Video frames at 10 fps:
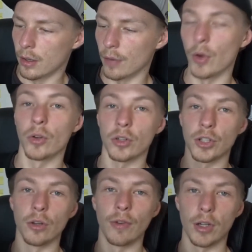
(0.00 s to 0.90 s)
I've only got
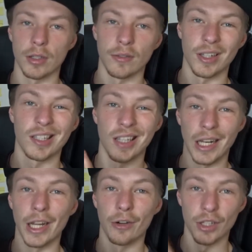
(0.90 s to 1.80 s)
2 visors for this,
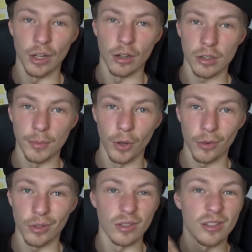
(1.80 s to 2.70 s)
clear and dark
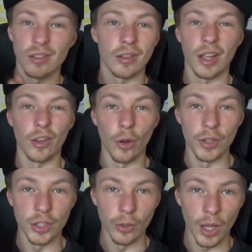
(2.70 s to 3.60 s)
smoke, because they're the
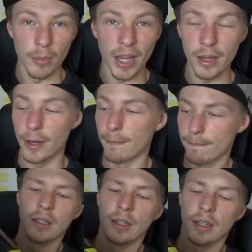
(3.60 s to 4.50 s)
only 2 they make.
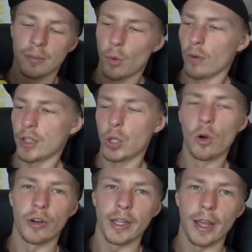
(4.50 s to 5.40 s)
It's more of a
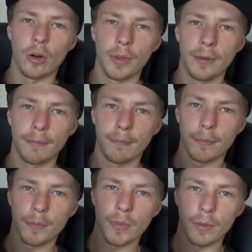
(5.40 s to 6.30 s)
touring helmet,
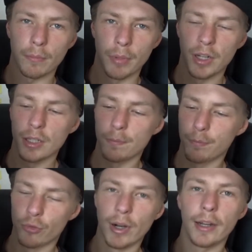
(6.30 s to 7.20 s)
but it is
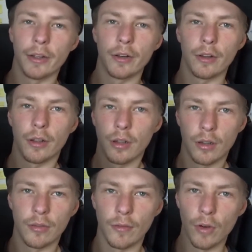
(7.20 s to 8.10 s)
brilliant
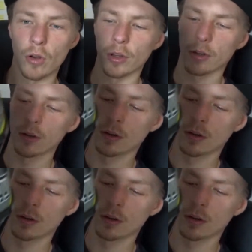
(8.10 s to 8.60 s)
for vlogging.